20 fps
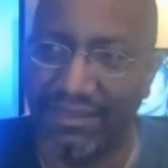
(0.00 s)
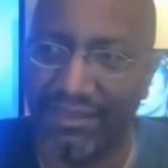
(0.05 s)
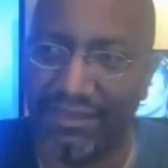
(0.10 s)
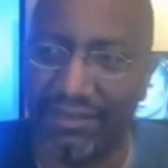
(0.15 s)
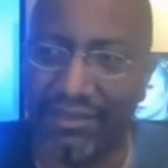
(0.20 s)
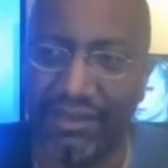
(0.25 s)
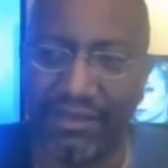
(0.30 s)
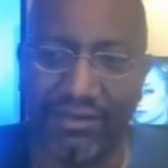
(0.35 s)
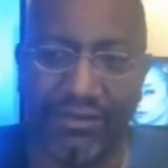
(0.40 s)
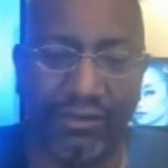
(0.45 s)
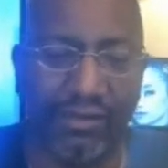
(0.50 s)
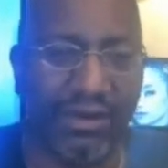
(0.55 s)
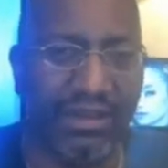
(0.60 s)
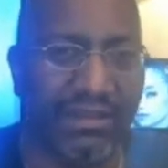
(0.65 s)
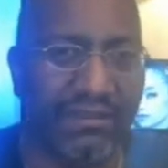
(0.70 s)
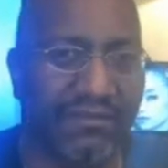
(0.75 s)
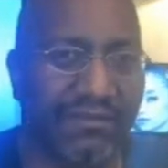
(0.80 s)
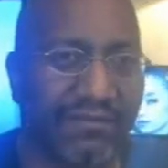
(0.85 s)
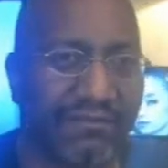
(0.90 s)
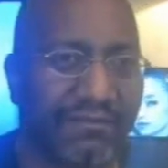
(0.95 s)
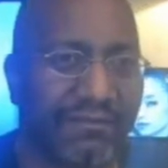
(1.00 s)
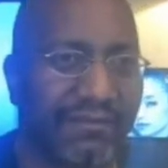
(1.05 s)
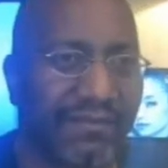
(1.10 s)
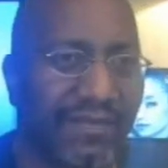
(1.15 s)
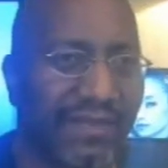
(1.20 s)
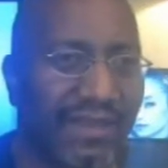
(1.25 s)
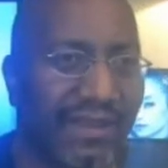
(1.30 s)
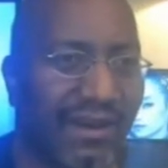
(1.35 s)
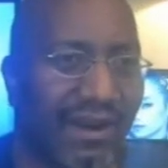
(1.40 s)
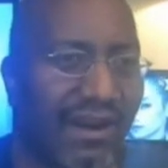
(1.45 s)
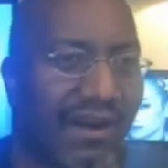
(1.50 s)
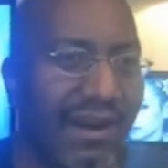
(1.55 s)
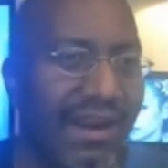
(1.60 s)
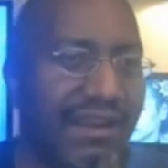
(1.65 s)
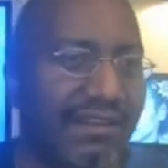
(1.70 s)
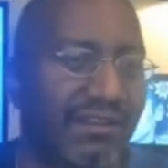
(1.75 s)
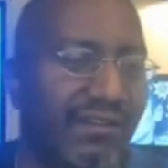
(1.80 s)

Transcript: Good grief. All right,